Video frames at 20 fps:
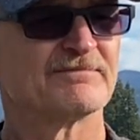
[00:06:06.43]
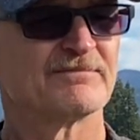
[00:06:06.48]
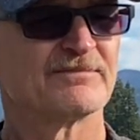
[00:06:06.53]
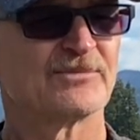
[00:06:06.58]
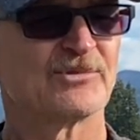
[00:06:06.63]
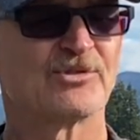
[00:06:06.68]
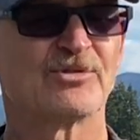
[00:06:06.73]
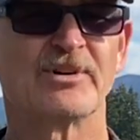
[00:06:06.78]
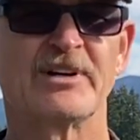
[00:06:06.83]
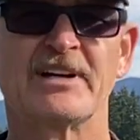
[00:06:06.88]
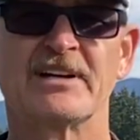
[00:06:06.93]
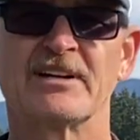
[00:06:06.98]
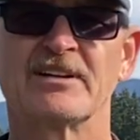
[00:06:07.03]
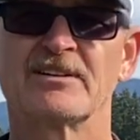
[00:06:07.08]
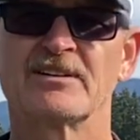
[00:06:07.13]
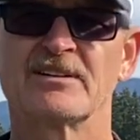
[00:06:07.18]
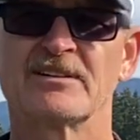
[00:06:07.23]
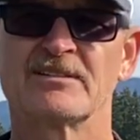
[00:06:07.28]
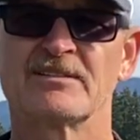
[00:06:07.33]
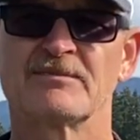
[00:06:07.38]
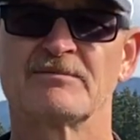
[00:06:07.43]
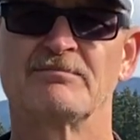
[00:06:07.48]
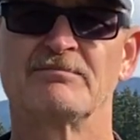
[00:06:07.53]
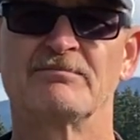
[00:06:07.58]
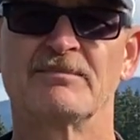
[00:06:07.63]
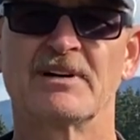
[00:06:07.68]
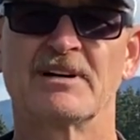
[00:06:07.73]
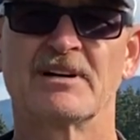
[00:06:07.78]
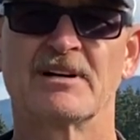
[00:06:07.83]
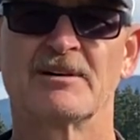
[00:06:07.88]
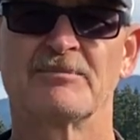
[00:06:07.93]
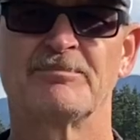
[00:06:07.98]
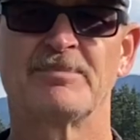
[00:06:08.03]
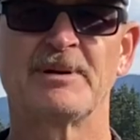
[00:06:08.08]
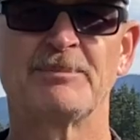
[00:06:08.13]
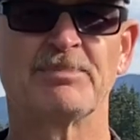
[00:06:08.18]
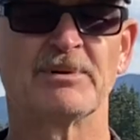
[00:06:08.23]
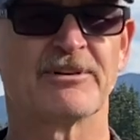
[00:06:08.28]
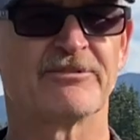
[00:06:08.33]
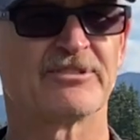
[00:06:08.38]
treating
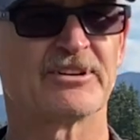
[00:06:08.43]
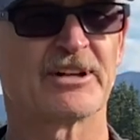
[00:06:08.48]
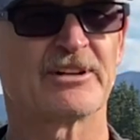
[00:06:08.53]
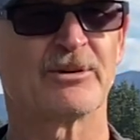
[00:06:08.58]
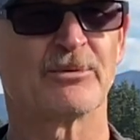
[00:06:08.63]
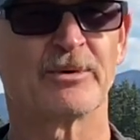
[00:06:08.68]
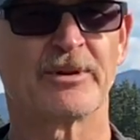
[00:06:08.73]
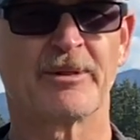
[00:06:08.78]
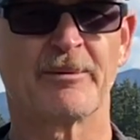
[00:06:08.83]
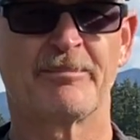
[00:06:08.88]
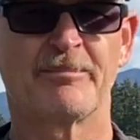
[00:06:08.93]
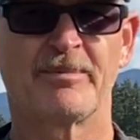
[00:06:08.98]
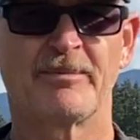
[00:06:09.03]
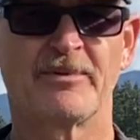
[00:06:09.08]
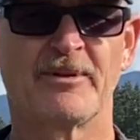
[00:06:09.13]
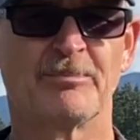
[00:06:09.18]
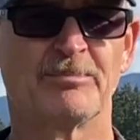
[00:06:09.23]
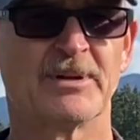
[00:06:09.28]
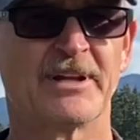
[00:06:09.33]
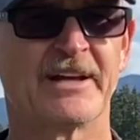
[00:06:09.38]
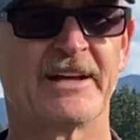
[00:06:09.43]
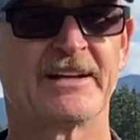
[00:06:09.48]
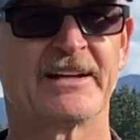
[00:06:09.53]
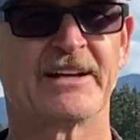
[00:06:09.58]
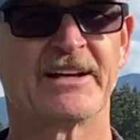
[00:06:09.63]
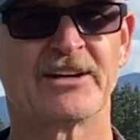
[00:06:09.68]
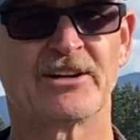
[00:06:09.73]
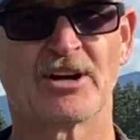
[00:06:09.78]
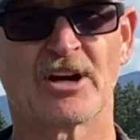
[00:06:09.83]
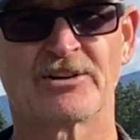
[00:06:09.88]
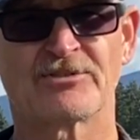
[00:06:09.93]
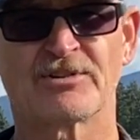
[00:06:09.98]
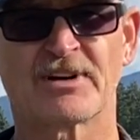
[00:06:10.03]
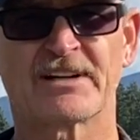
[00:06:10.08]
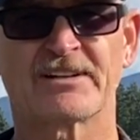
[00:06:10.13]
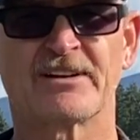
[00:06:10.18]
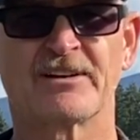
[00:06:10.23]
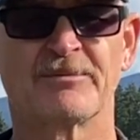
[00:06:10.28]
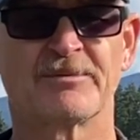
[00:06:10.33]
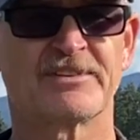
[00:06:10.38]
people afflicted with the plague, and he
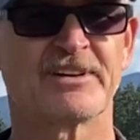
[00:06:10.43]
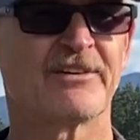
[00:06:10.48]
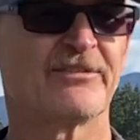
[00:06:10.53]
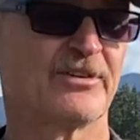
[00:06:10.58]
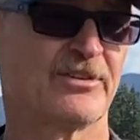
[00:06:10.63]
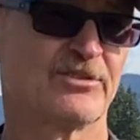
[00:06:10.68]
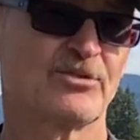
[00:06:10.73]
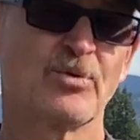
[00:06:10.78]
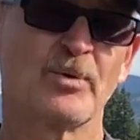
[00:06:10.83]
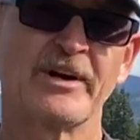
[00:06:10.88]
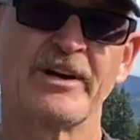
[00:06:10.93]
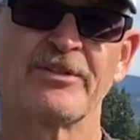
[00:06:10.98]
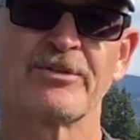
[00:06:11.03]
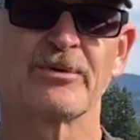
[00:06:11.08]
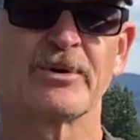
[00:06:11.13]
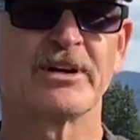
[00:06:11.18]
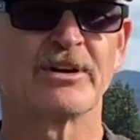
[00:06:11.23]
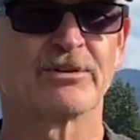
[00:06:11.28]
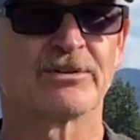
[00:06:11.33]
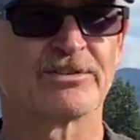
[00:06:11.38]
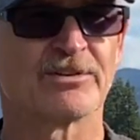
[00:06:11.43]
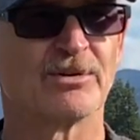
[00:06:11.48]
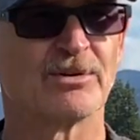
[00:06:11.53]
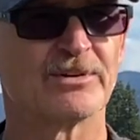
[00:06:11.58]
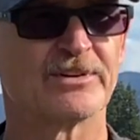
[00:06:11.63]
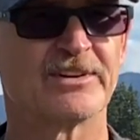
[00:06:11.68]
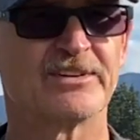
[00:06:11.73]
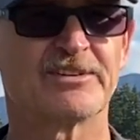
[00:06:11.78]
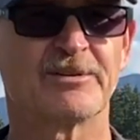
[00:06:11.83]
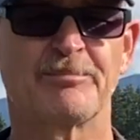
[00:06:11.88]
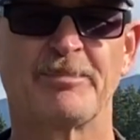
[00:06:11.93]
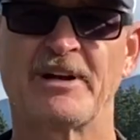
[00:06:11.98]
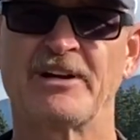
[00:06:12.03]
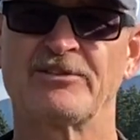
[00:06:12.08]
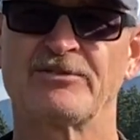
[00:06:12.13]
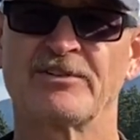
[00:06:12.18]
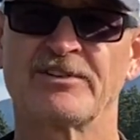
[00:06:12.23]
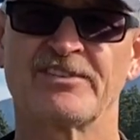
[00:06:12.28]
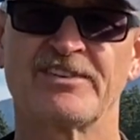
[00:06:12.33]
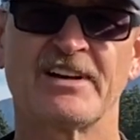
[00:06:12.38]
contracted himself. He was 23 years old. He's a
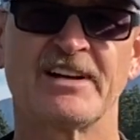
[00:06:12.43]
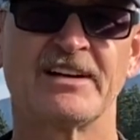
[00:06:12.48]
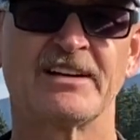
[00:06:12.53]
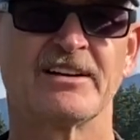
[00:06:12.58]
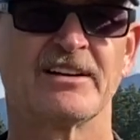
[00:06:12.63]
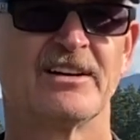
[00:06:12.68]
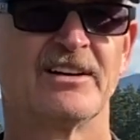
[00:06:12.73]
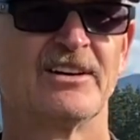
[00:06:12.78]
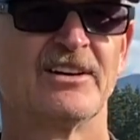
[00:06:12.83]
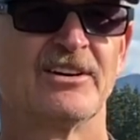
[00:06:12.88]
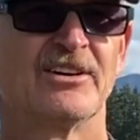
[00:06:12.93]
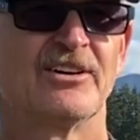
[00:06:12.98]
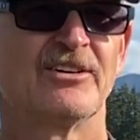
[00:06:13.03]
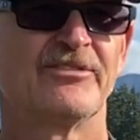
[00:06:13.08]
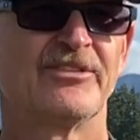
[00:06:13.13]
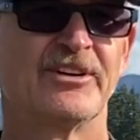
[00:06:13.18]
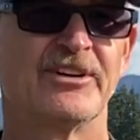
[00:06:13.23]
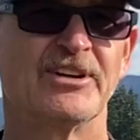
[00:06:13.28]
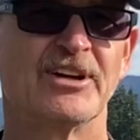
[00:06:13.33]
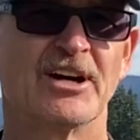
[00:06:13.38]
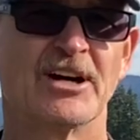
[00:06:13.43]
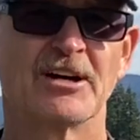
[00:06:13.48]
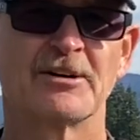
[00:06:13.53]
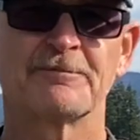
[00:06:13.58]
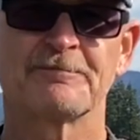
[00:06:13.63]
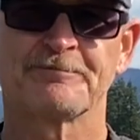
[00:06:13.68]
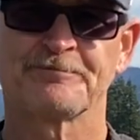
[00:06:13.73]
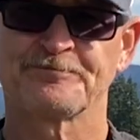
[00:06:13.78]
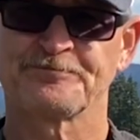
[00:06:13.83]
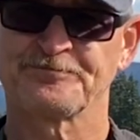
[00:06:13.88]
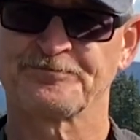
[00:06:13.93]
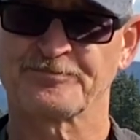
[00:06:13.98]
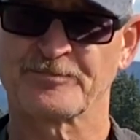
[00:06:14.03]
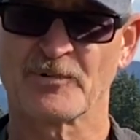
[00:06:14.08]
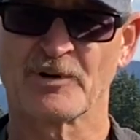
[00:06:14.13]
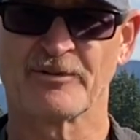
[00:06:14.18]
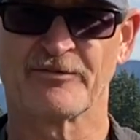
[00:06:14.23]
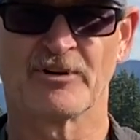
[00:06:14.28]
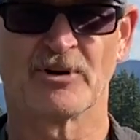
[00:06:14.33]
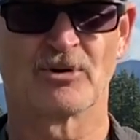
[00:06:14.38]
patron saint of the young,
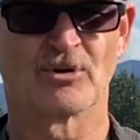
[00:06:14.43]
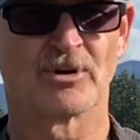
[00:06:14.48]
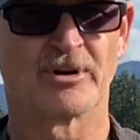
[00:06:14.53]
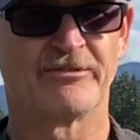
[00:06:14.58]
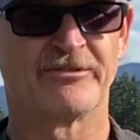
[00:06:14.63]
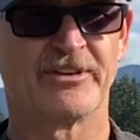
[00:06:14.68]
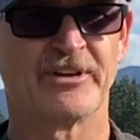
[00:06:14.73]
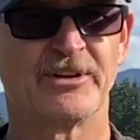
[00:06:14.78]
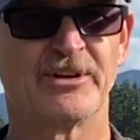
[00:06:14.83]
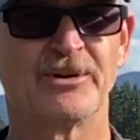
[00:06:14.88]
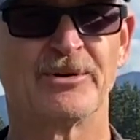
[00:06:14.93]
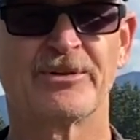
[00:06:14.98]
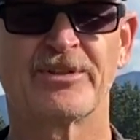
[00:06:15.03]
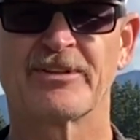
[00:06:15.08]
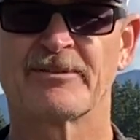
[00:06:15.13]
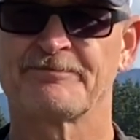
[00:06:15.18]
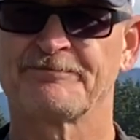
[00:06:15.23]
or of the youth.